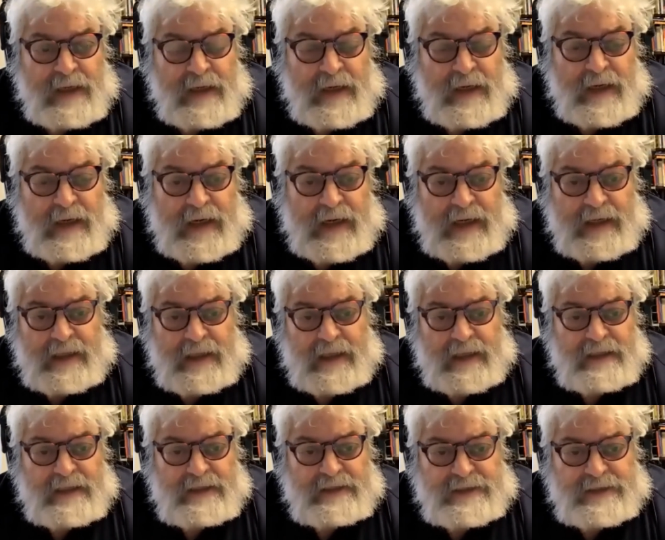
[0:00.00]
And
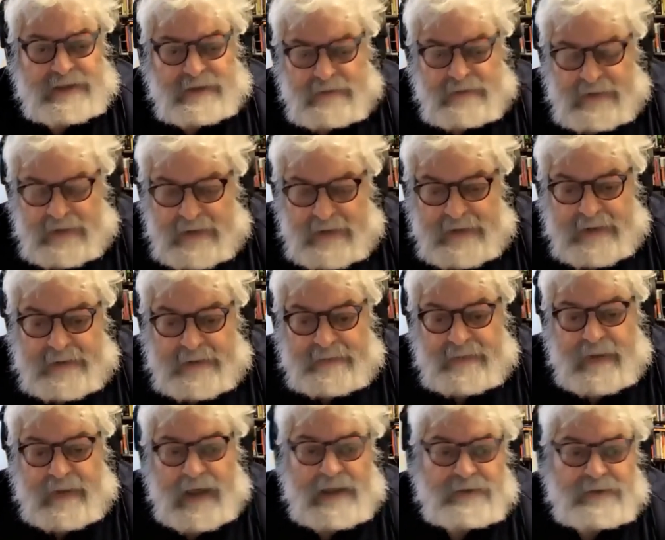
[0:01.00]
as
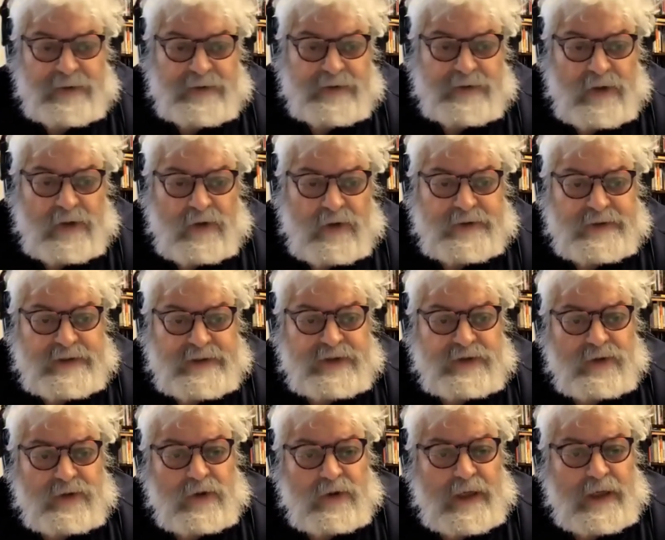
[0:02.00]
as we were told the
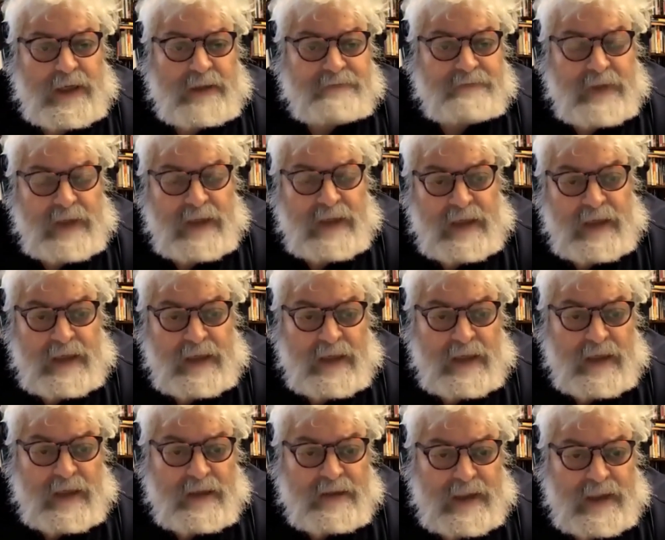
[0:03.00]
story, they